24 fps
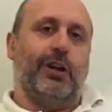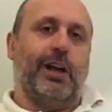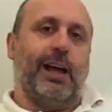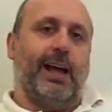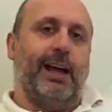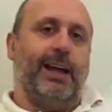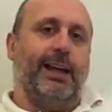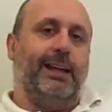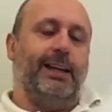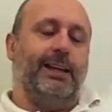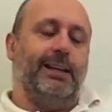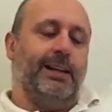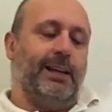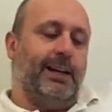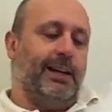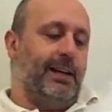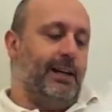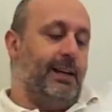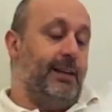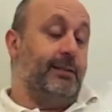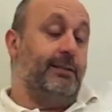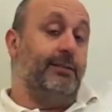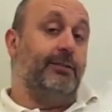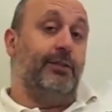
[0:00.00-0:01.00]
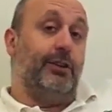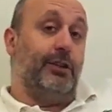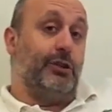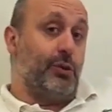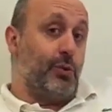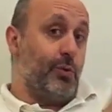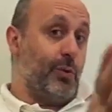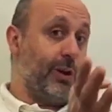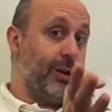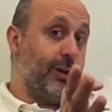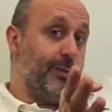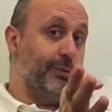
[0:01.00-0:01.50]
Hi, uh, first
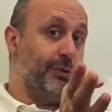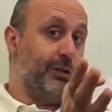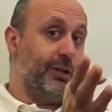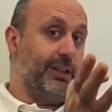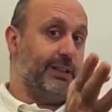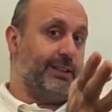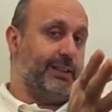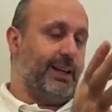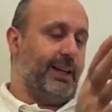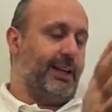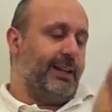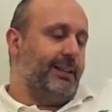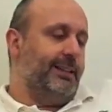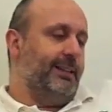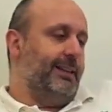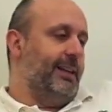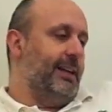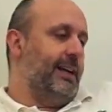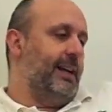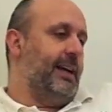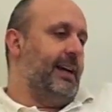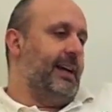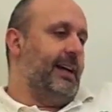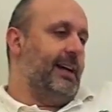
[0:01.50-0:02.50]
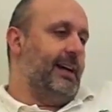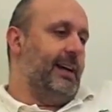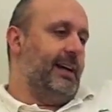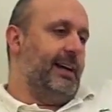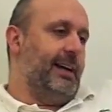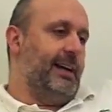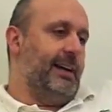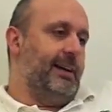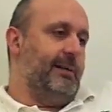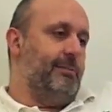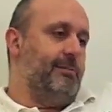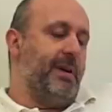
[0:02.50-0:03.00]
welcome to Caltech.
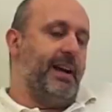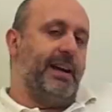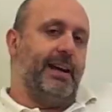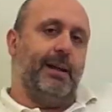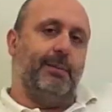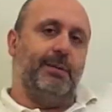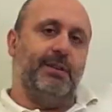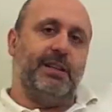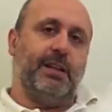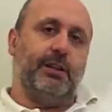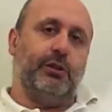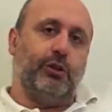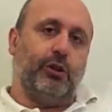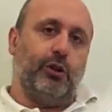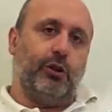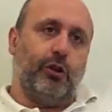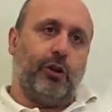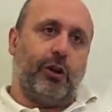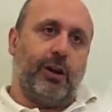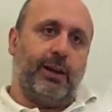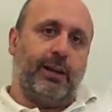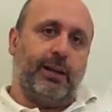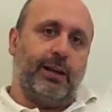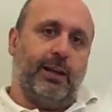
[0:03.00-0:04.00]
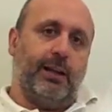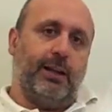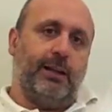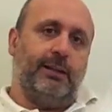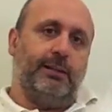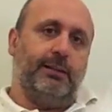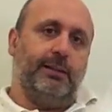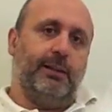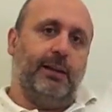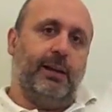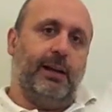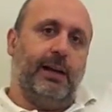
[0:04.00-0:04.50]
Uh, my name is Antonio Rangel.
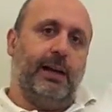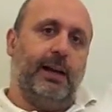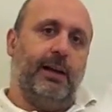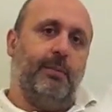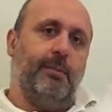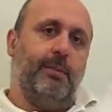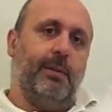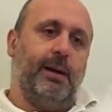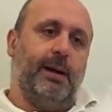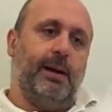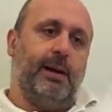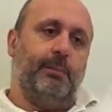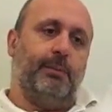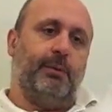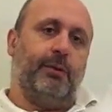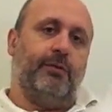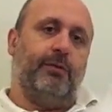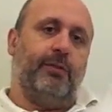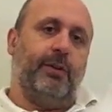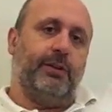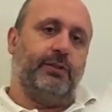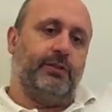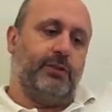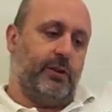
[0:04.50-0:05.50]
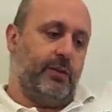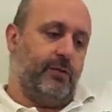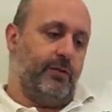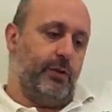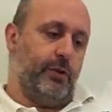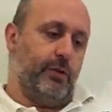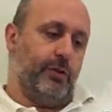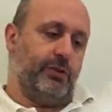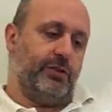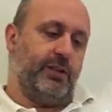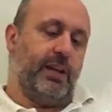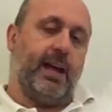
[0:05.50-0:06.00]
I'm a professor of
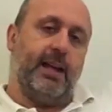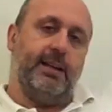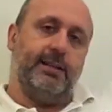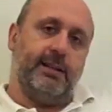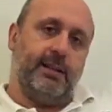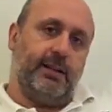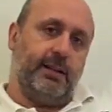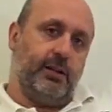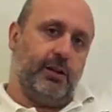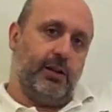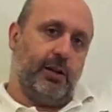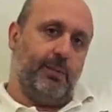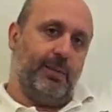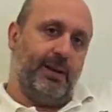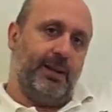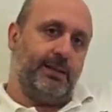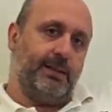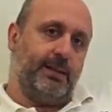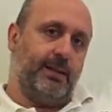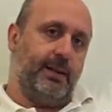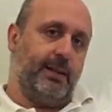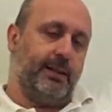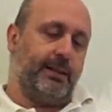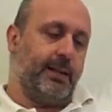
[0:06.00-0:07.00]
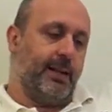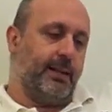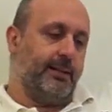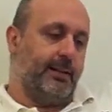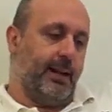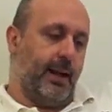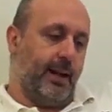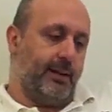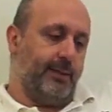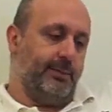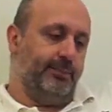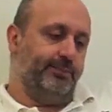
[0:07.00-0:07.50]
neuroscience and economics here at
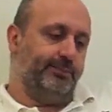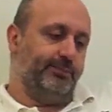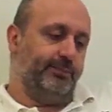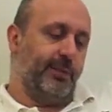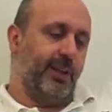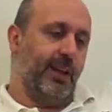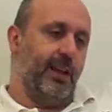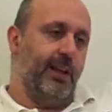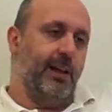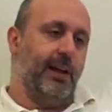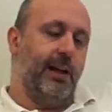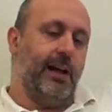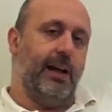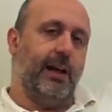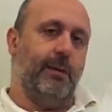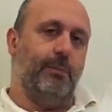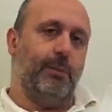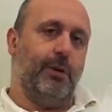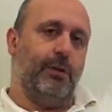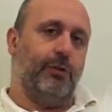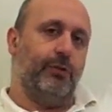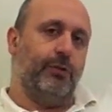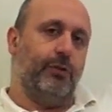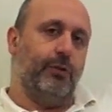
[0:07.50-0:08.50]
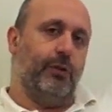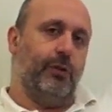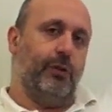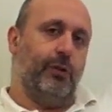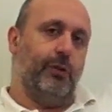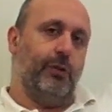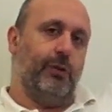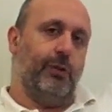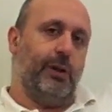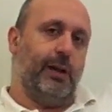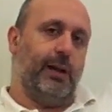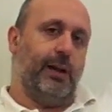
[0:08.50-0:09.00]
Caltech. I'm
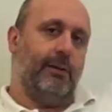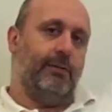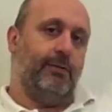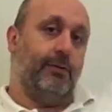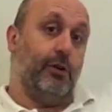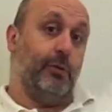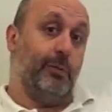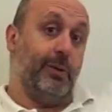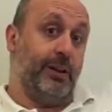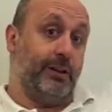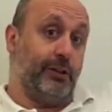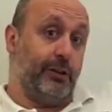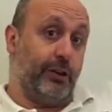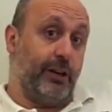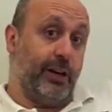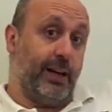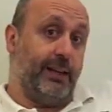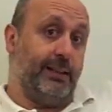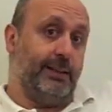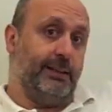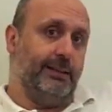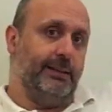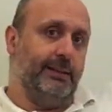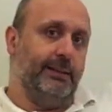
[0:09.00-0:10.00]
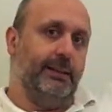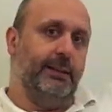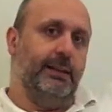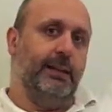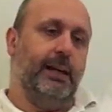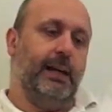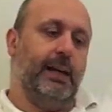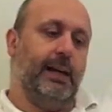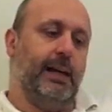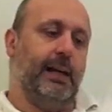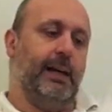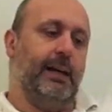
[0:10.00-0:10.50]
also a former undergrad,
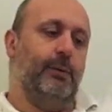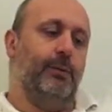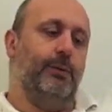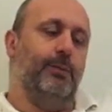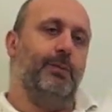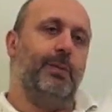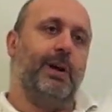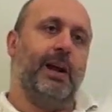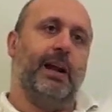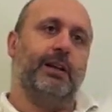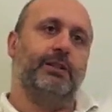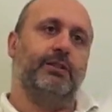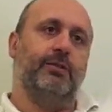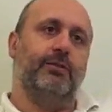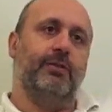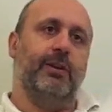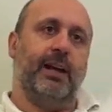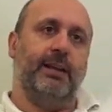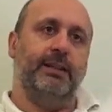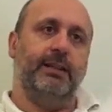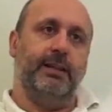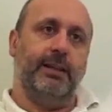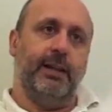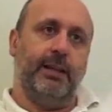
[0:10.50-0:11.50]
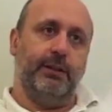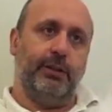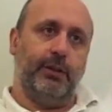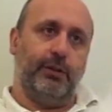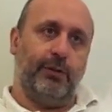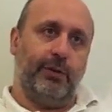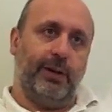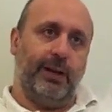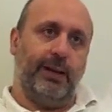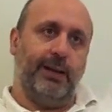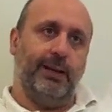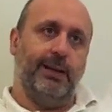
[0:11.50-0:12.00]
I uh, class of
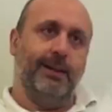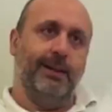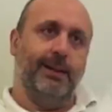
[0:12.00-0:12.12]
1993,